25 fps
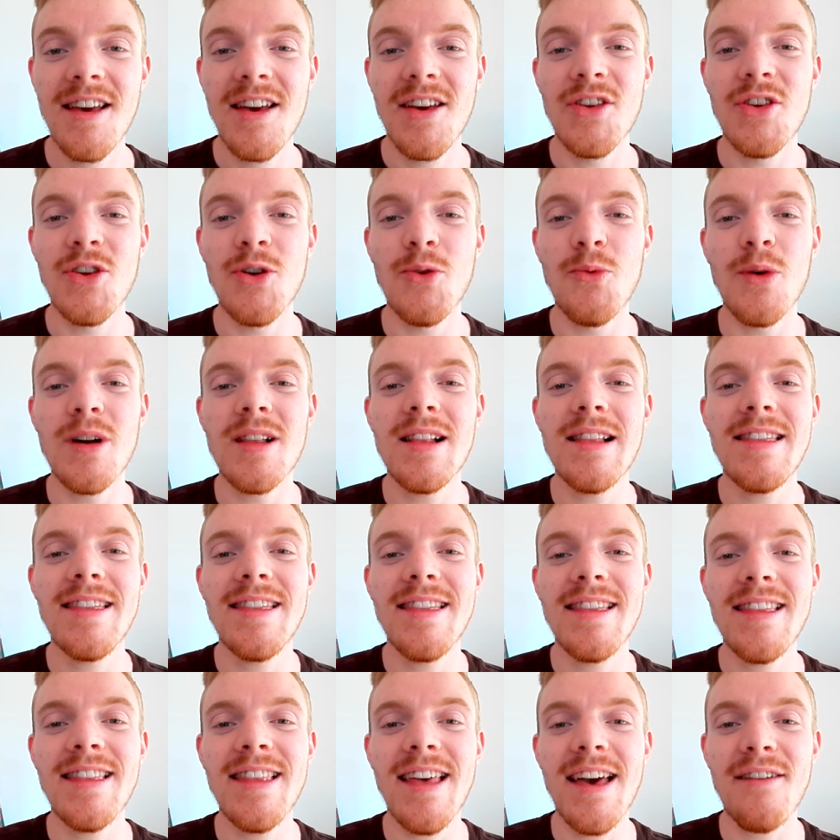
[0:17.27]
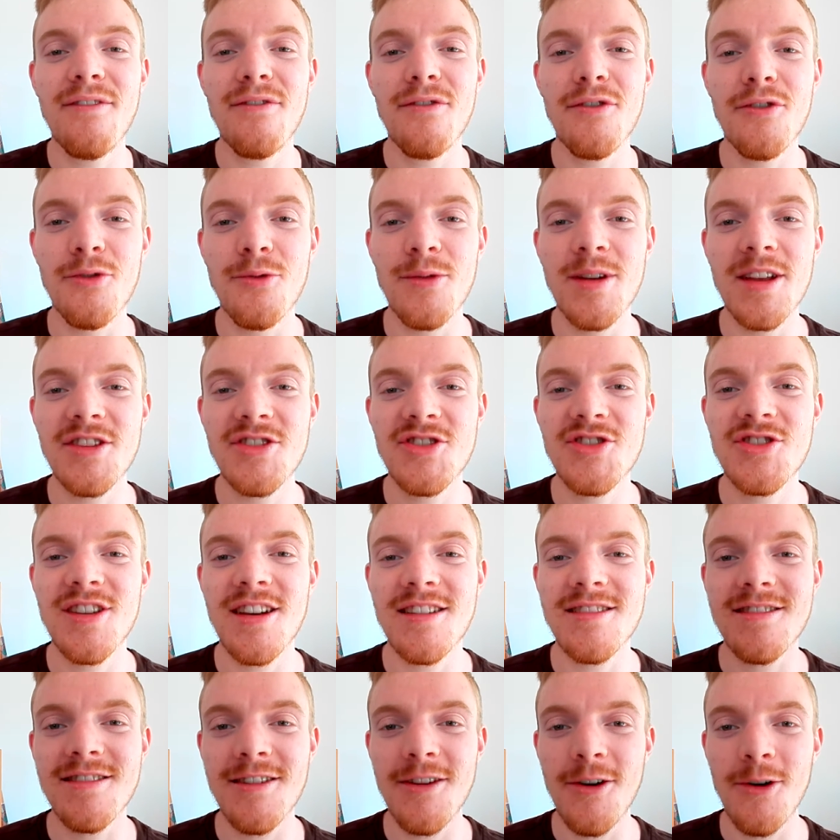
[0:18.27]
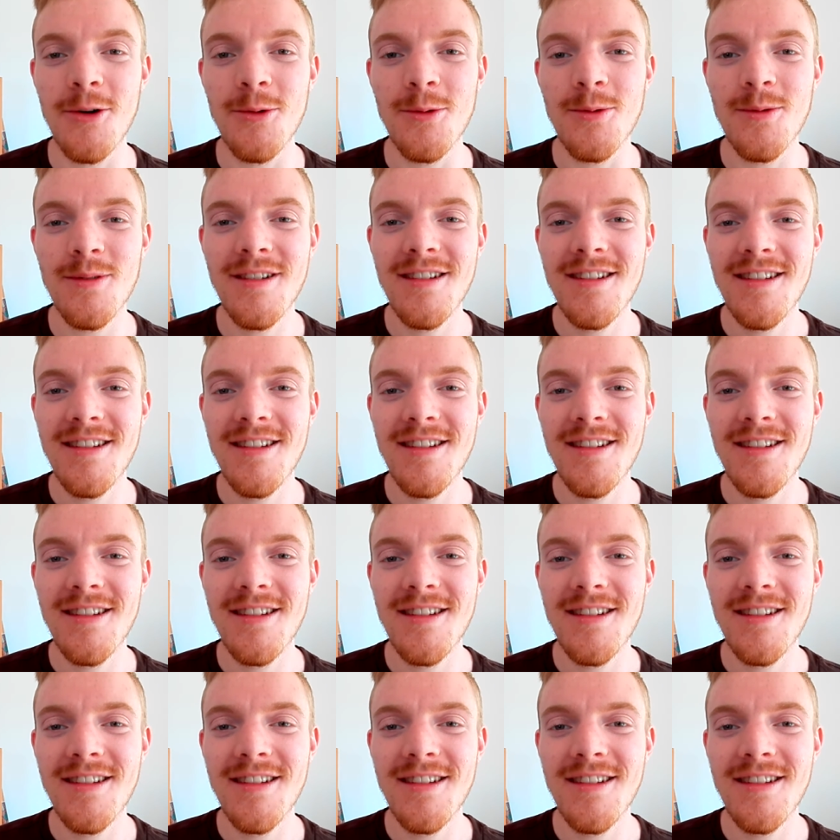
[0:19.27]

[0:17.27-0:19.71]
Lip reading: you will never reach that goal.